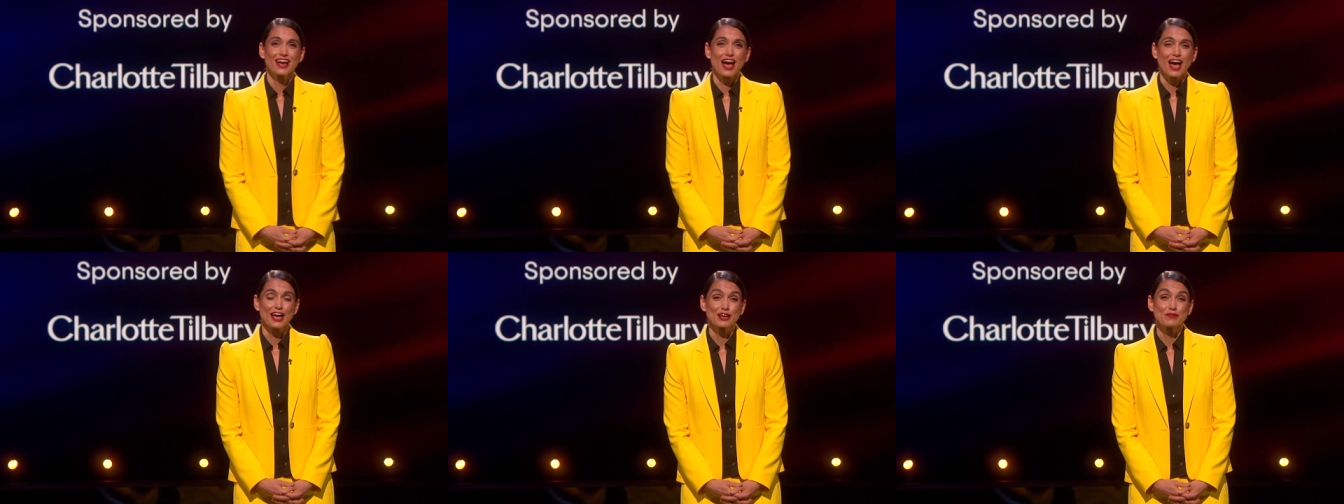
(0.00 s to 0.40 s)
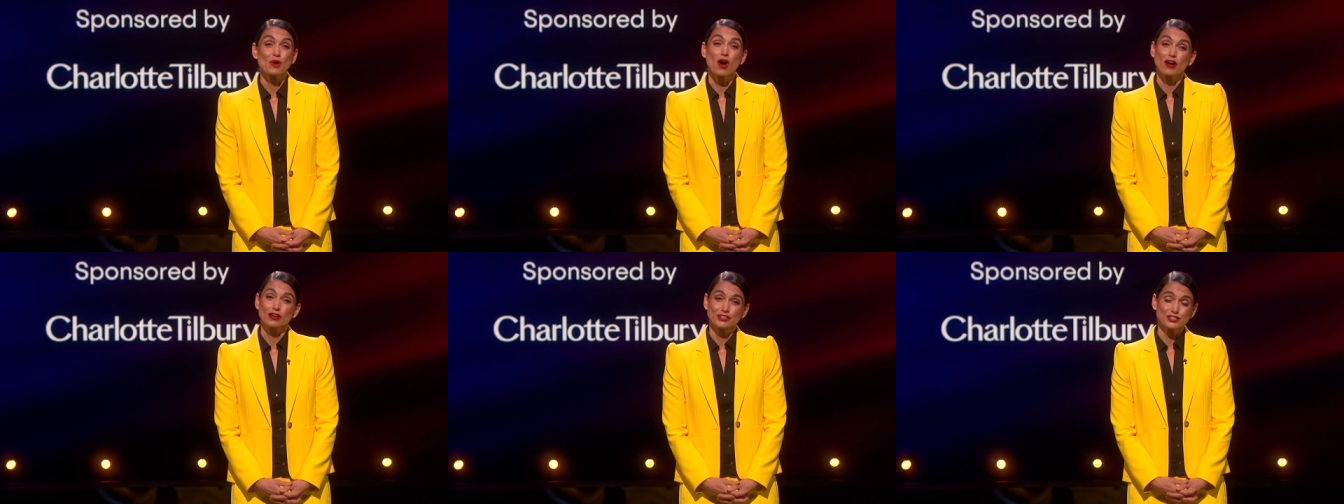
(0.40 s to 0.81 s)
I am
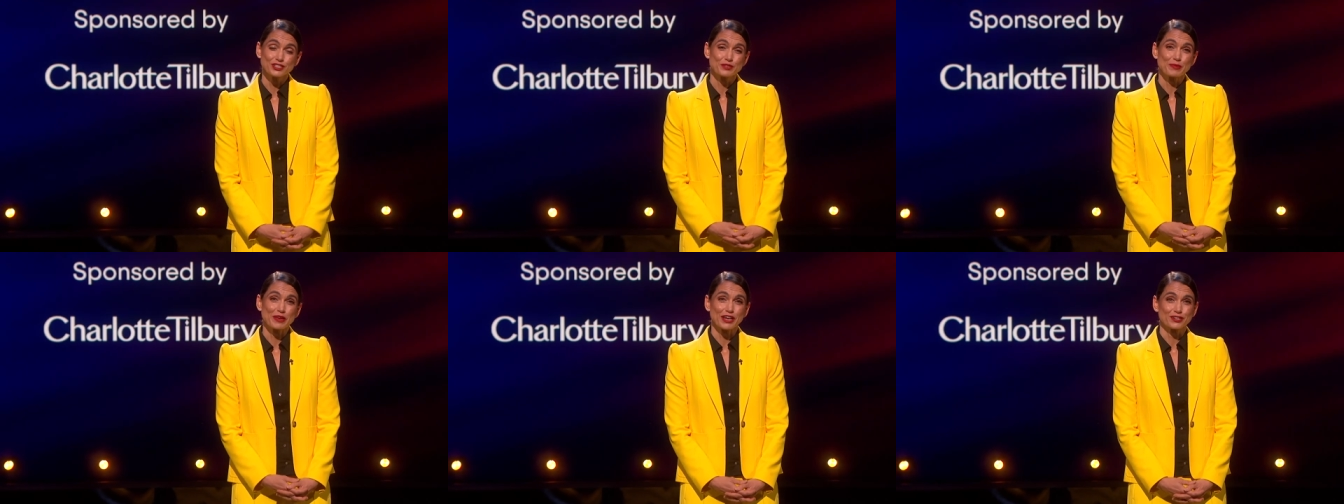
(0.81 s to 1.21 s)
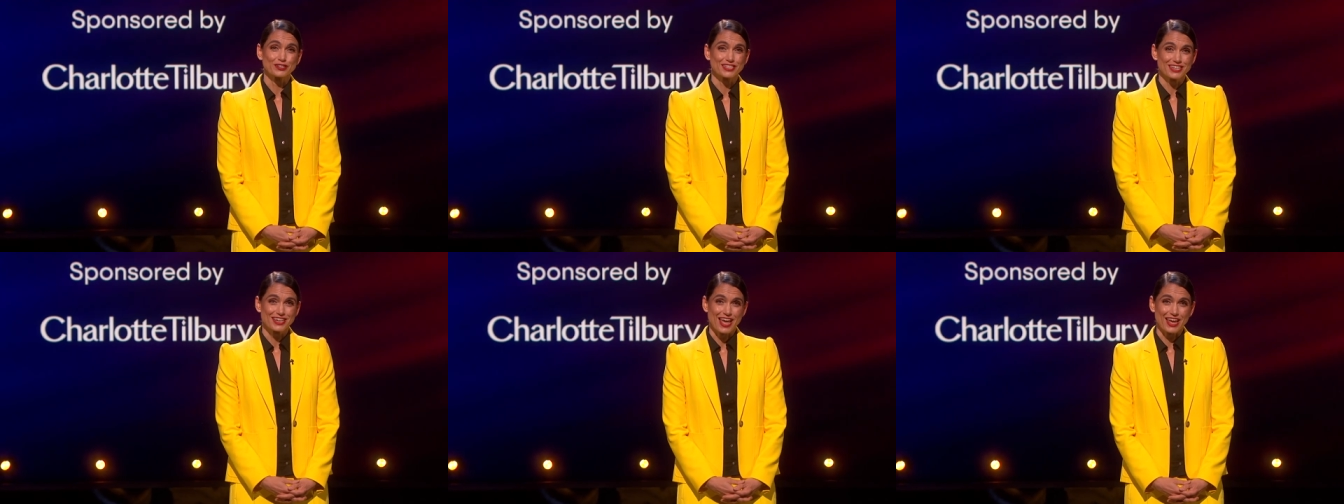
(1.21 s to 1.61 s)
honored to be here
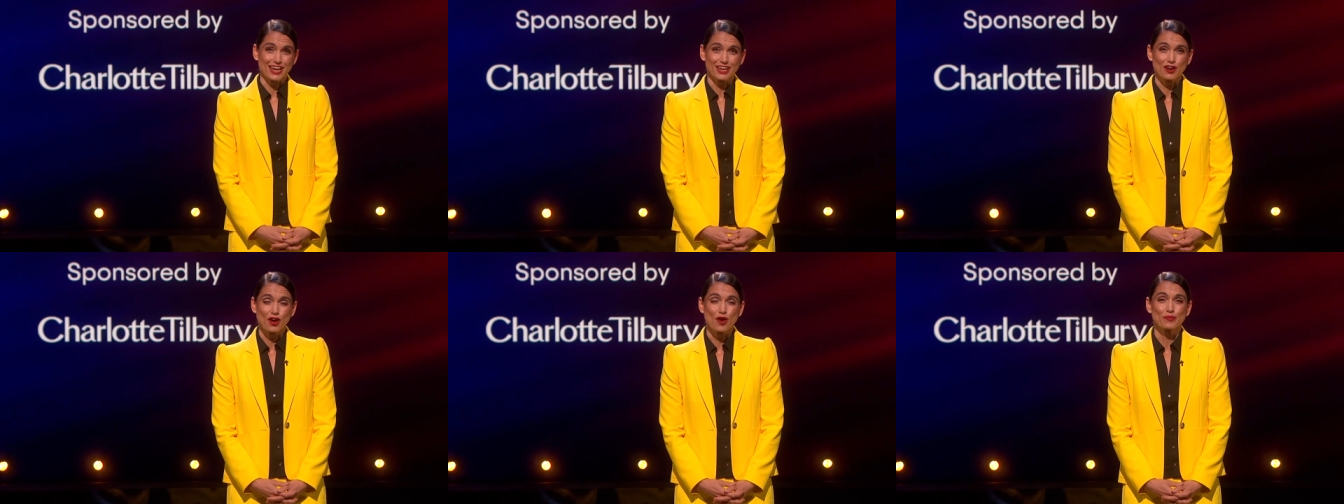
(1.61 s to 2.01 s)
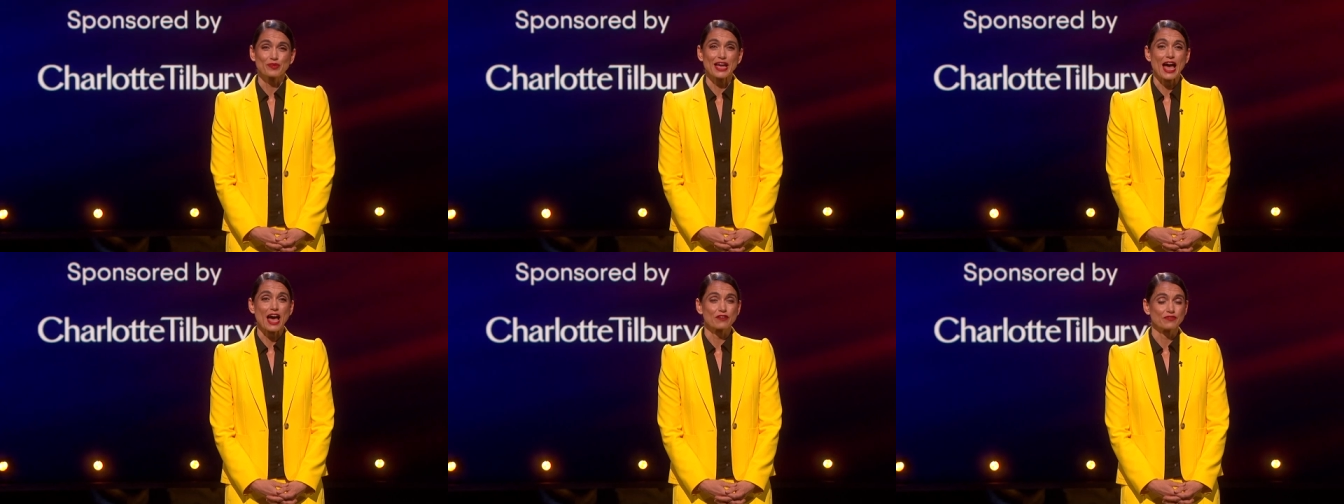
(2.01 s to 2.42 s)
today on
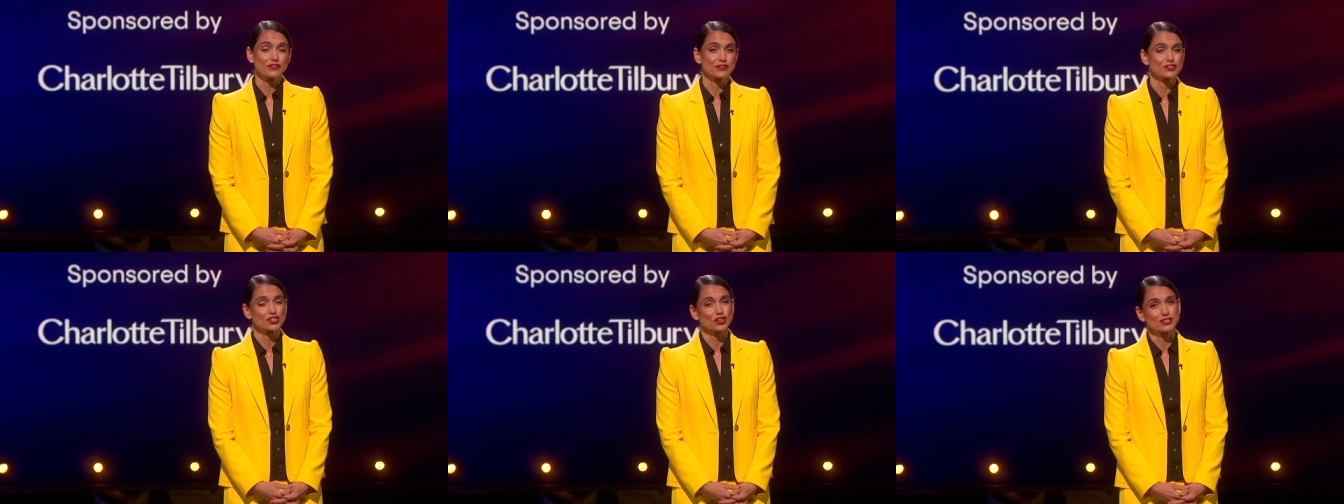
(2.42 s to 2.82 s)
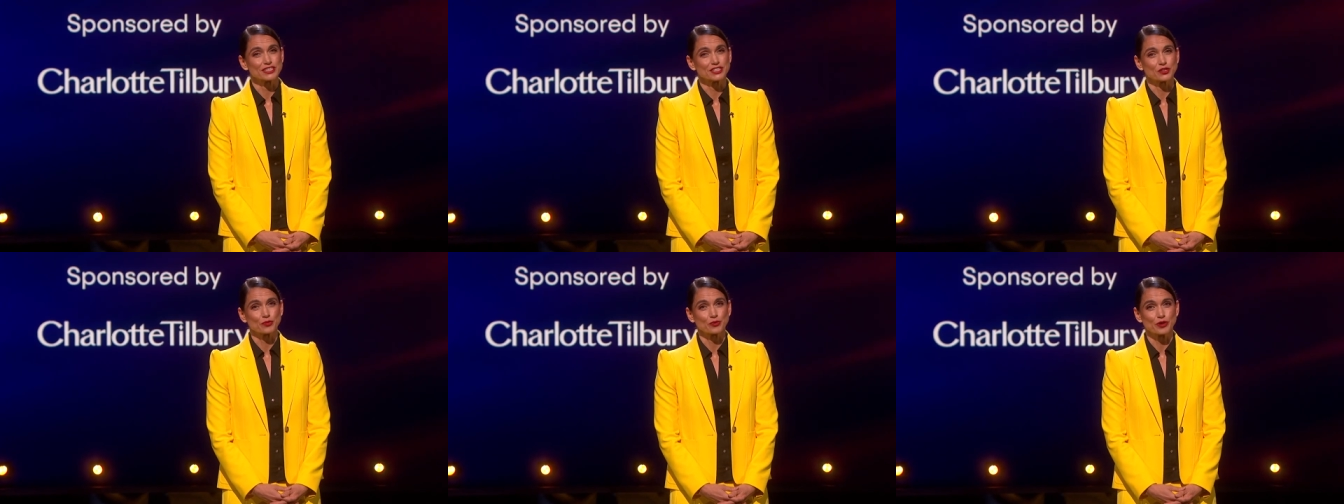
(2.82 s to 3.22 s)
behalf of Charlotte
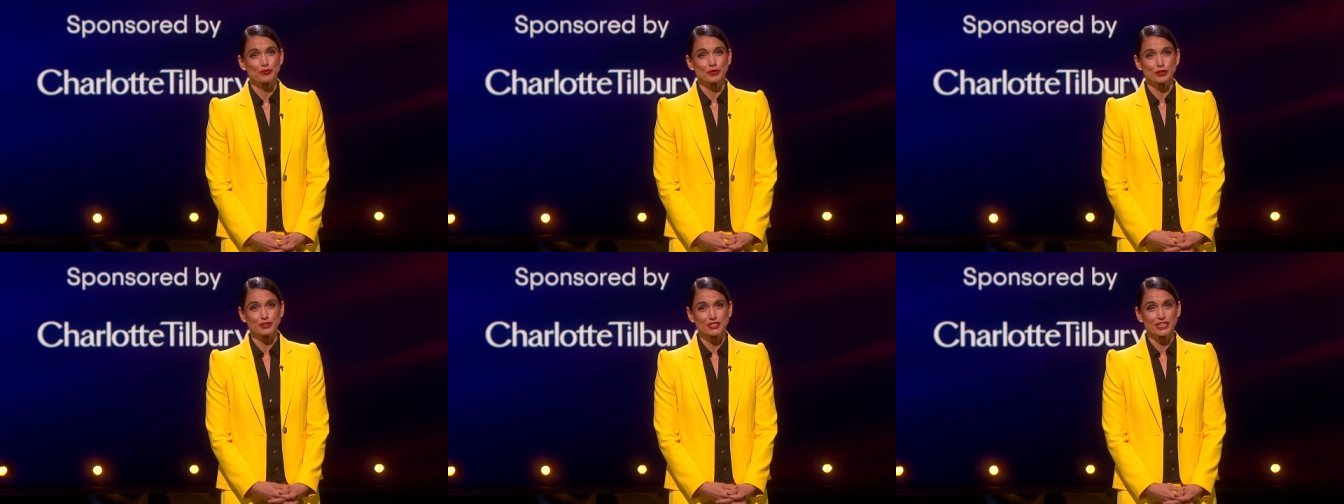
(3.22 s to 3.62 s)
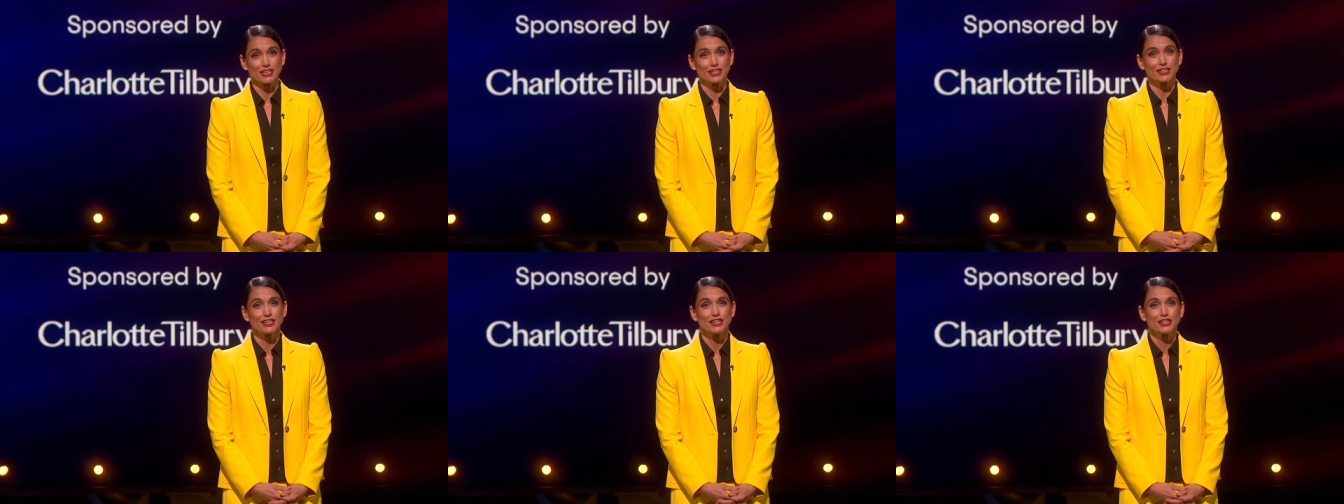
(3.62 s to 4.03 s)
Tilbury Beauty